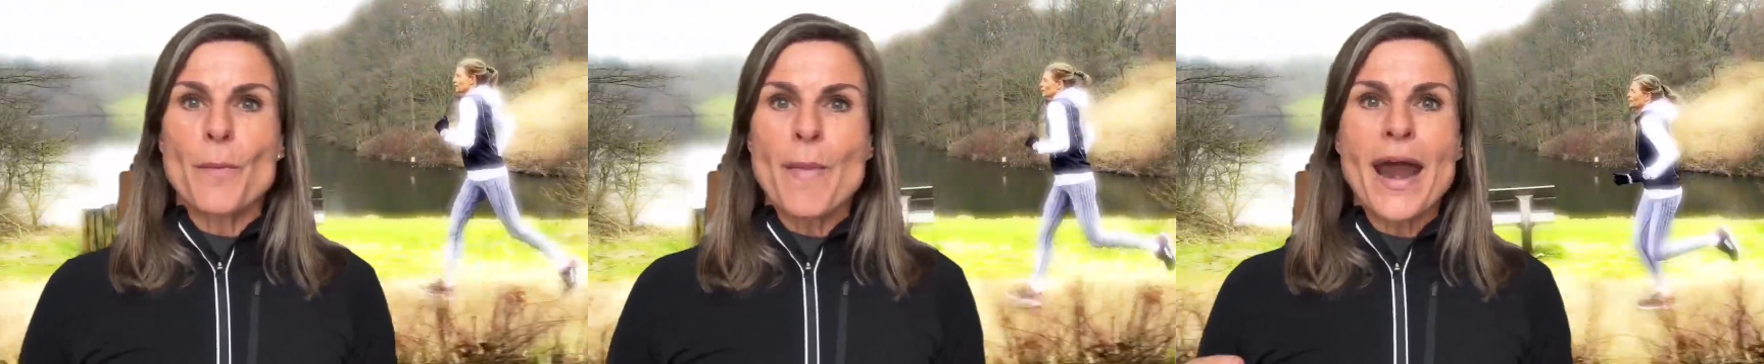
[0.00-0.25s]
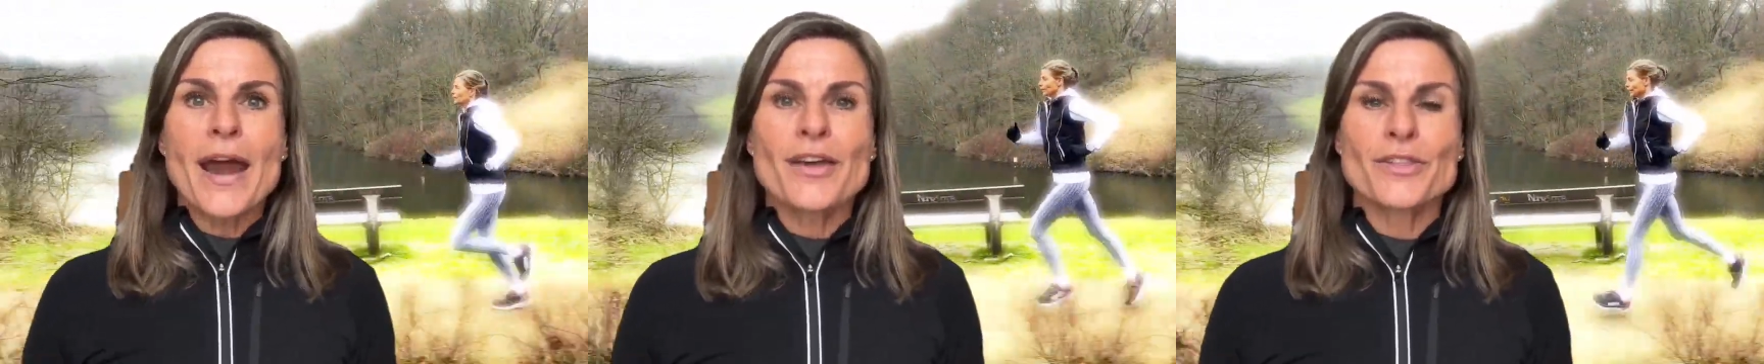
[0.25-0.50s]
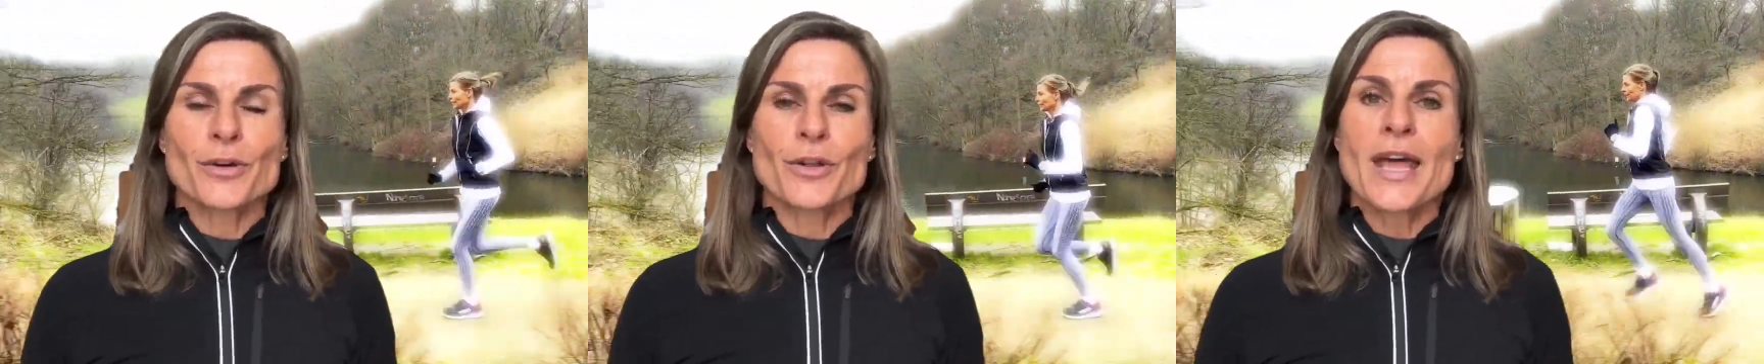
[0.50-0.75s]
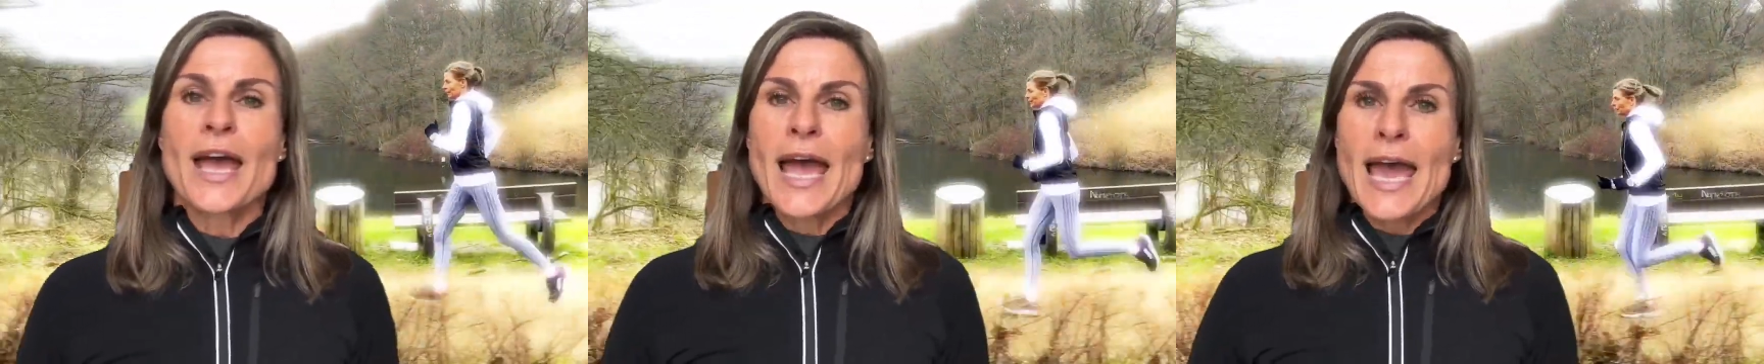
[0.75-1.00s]

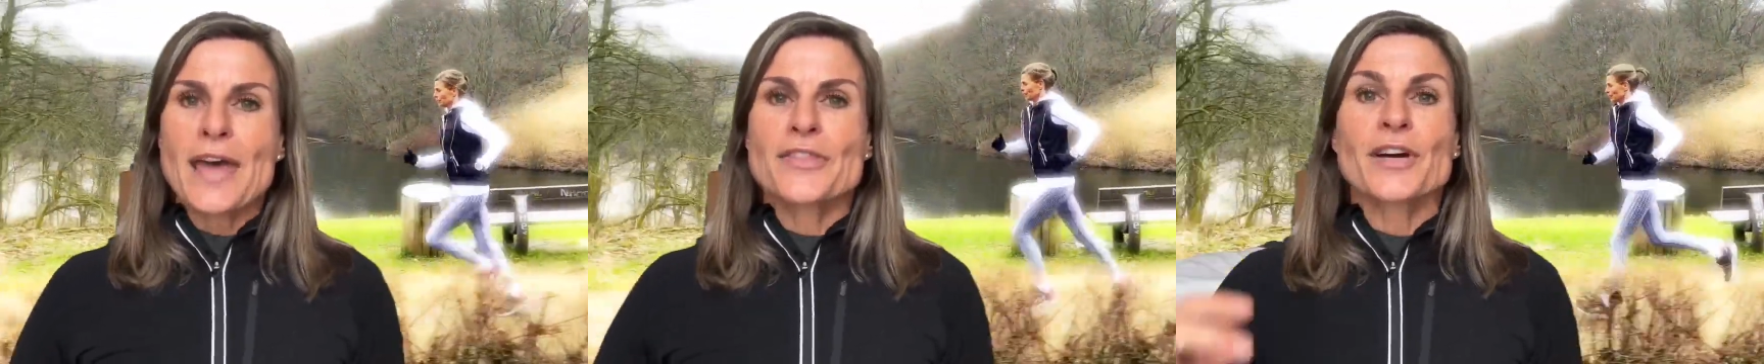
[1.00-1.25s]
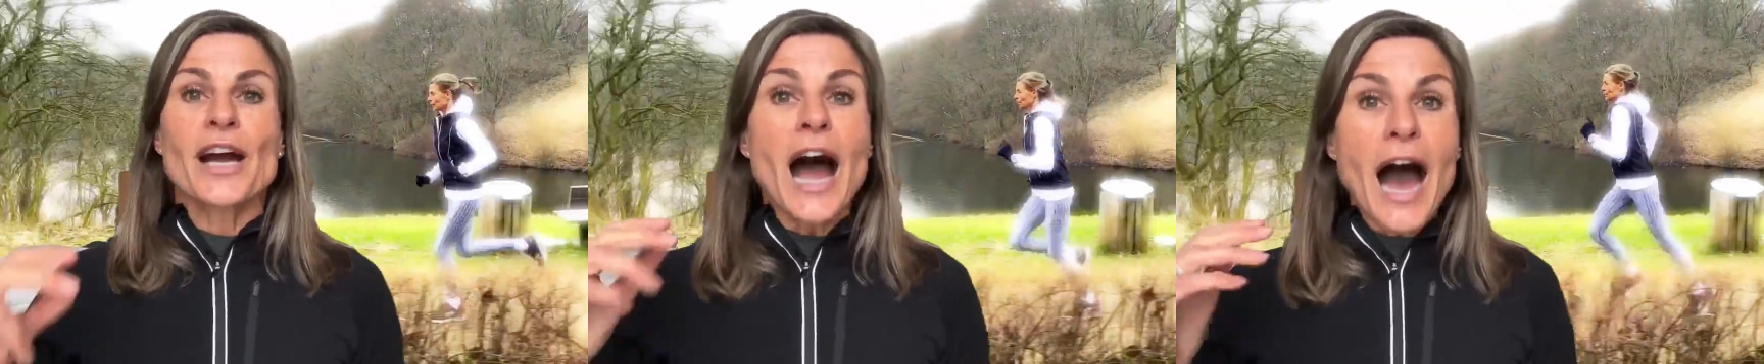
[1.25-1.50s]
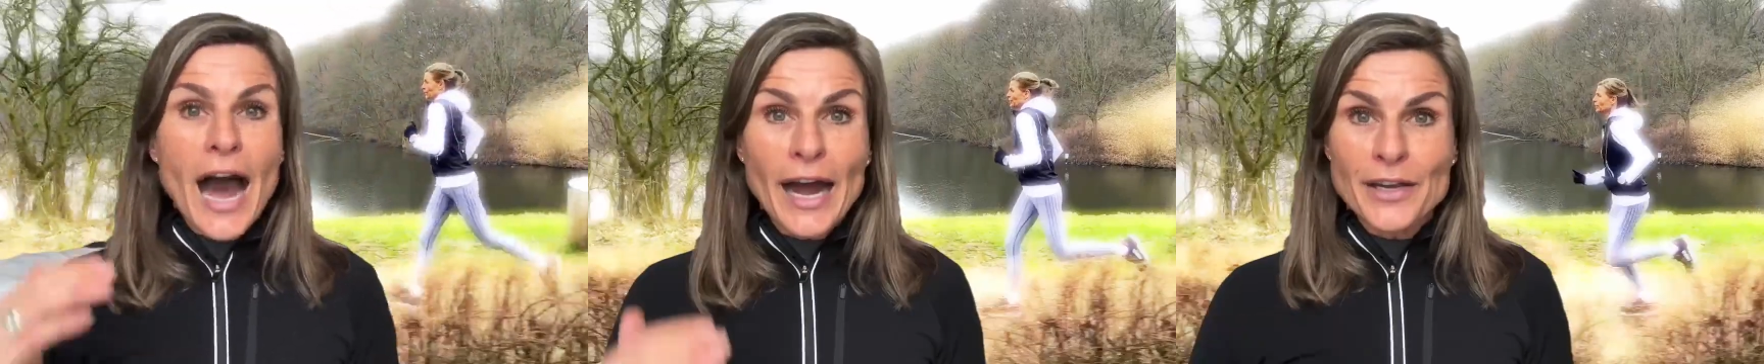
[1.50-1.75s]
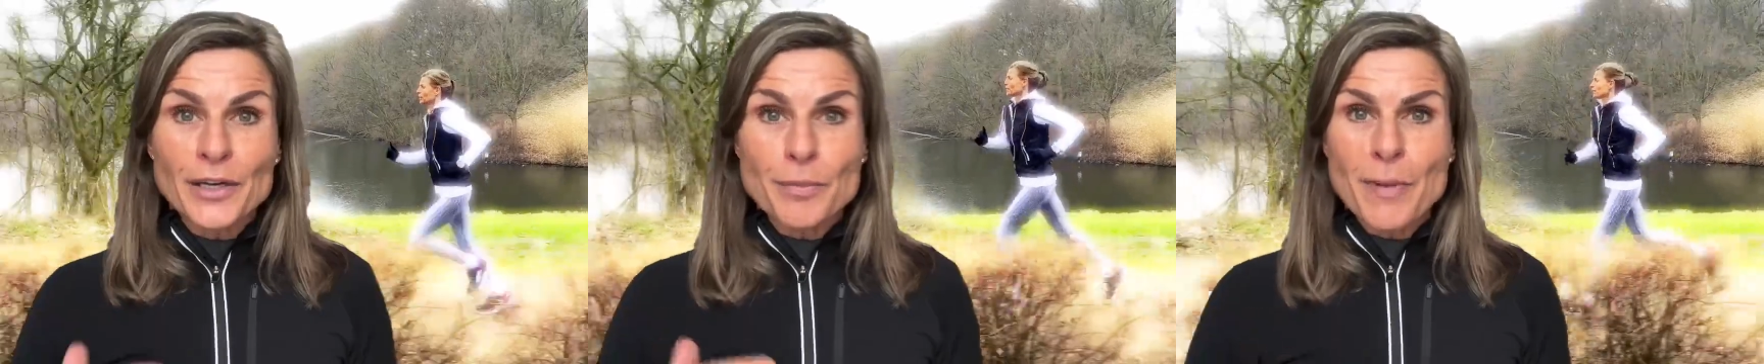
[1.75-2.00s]
marathon at a
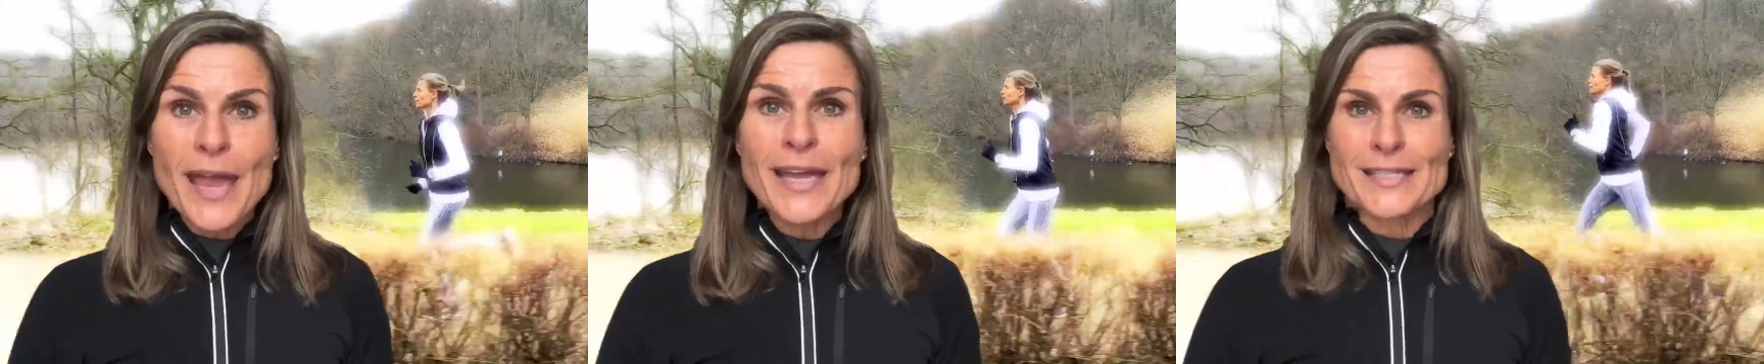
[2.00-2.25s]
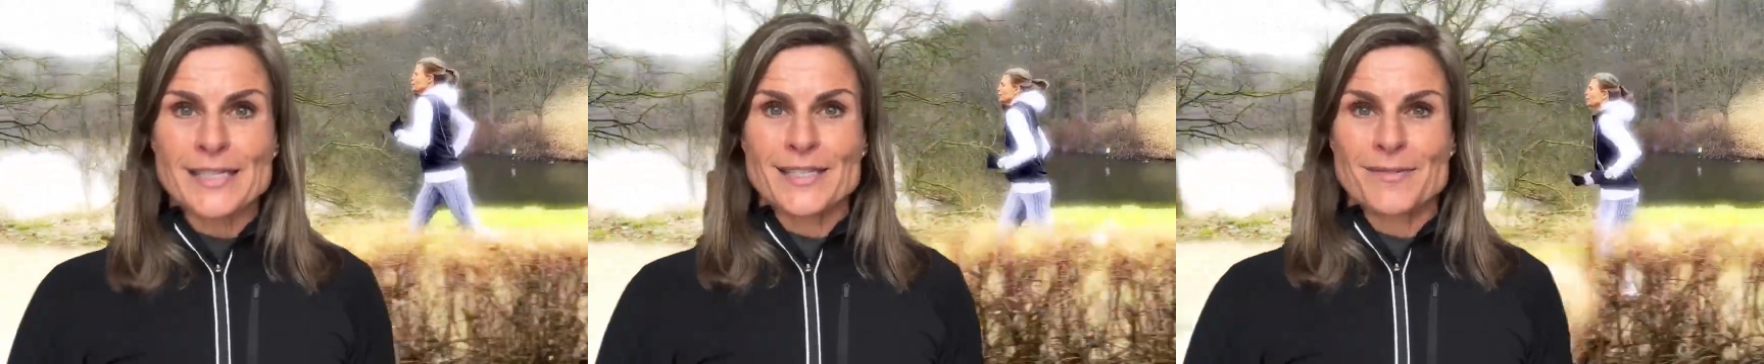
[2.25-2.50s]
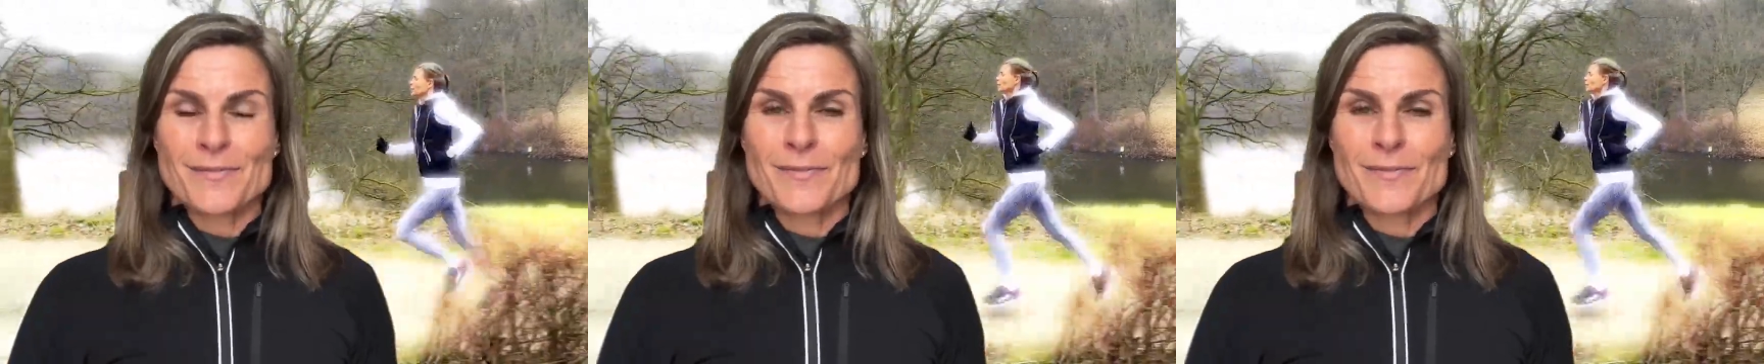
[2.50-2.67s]
higher pace?